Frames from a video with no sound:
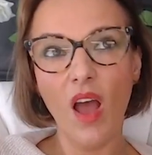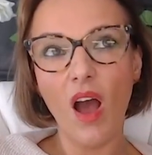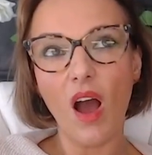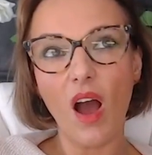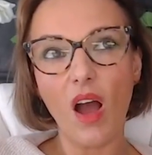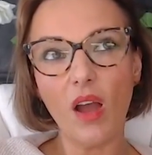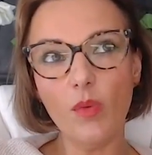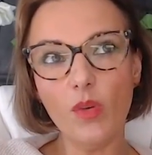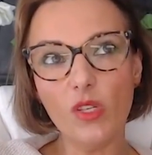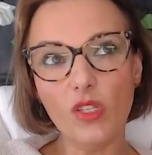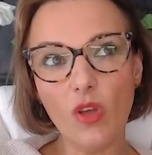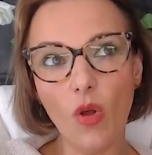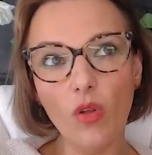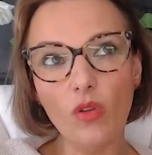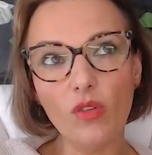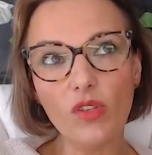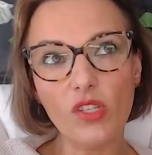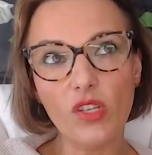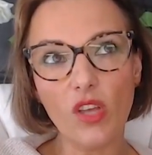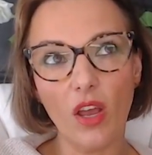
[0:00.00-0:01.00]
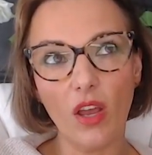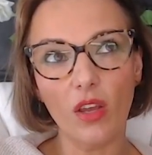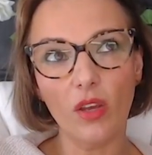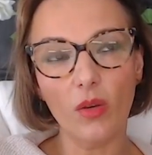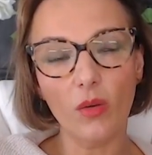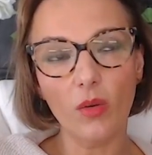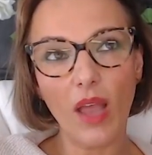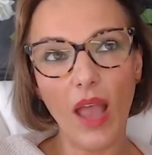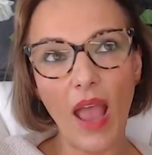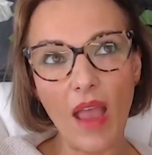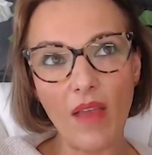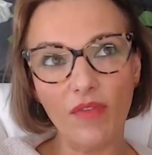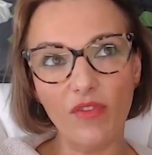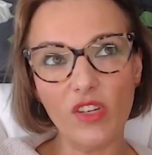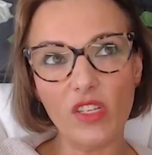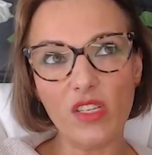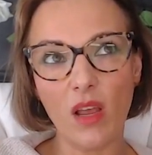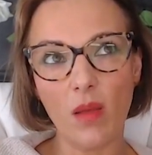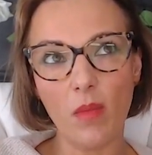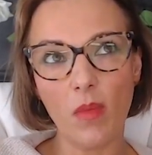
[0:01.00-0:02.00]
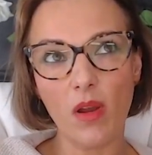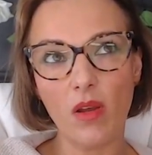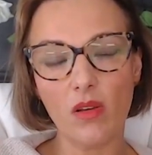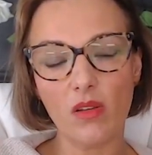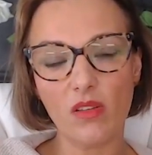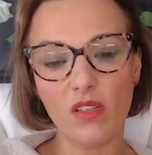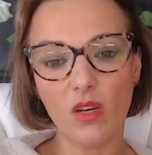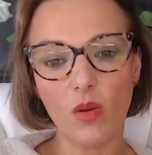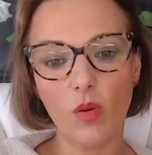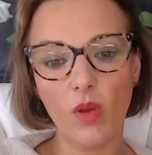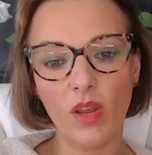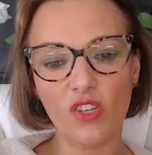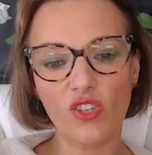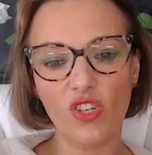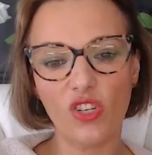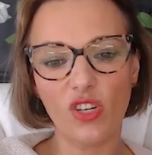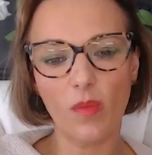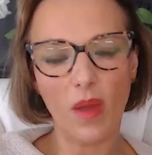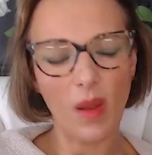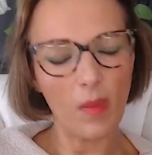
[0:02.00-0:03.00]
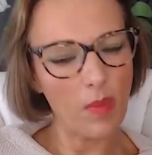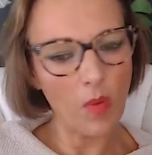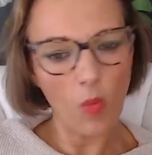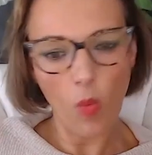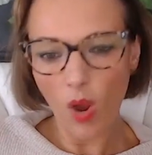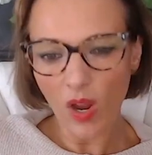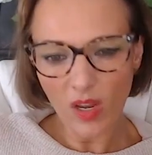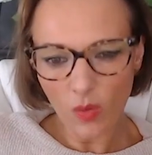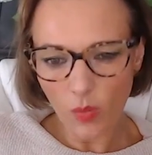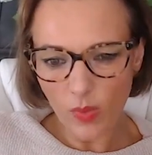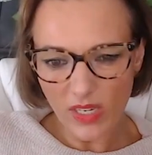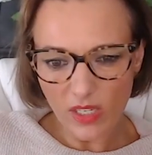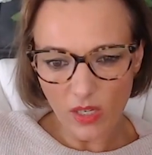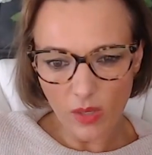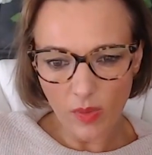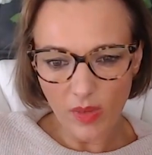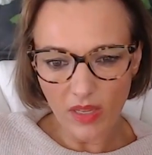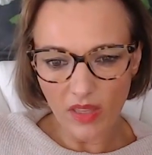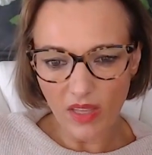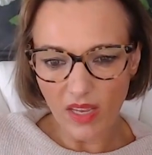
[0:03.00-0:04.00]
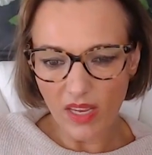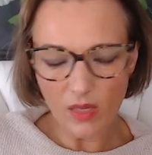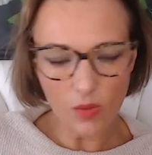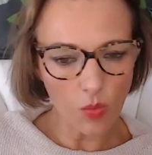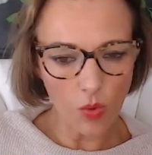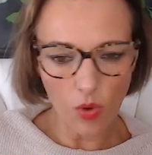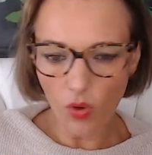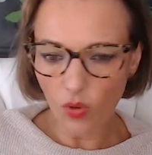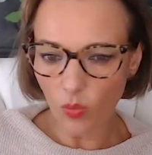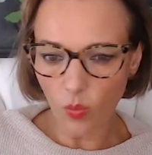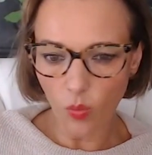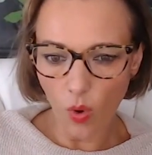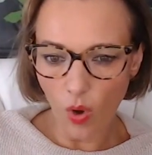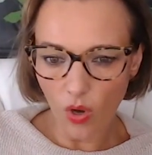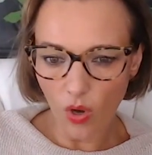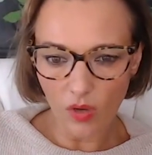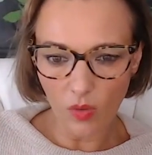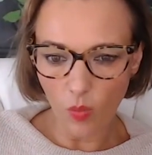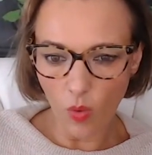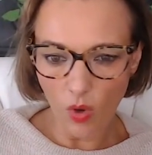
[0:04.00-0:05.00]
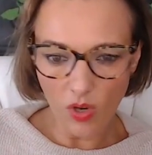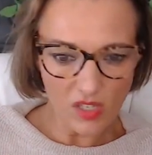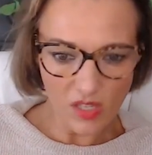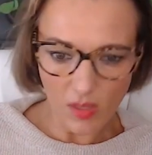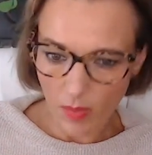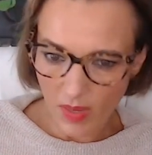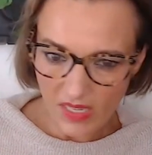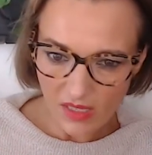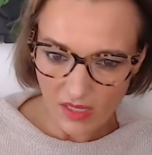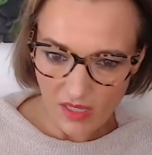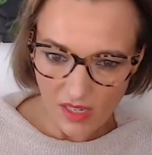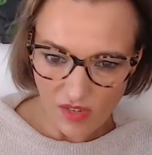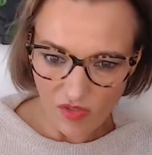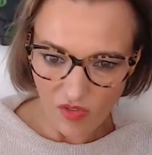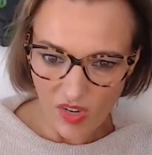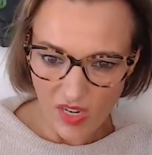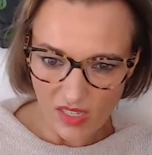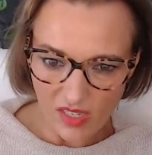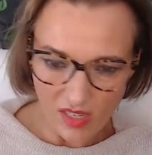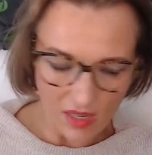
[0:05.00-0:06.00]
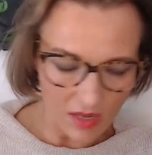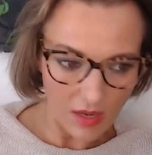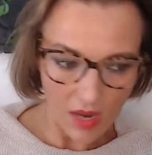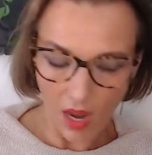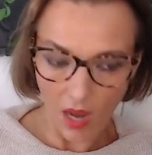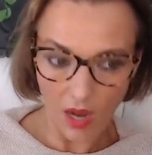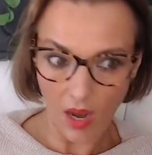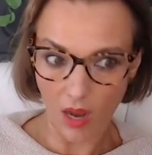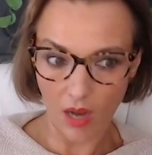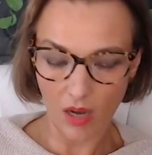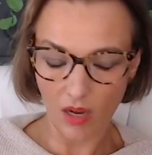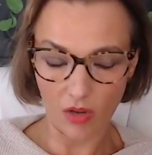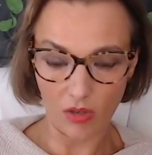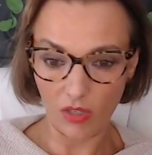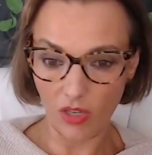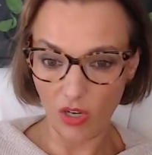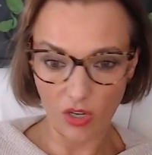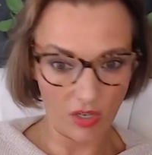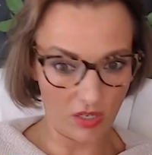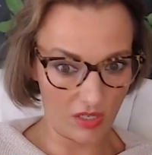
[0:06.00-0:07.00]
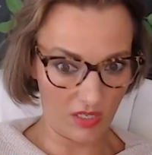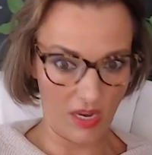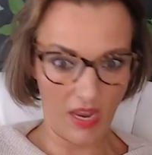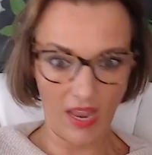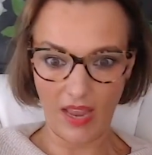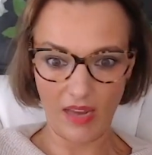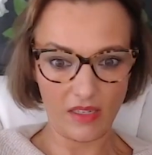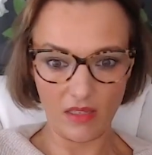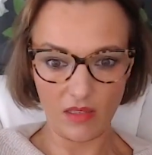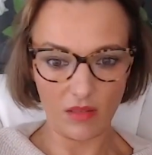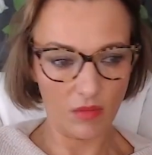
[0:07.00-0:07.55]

I was also every time I asked a question about, but why are we doing this? What what what's the business reason? I, I got looked at.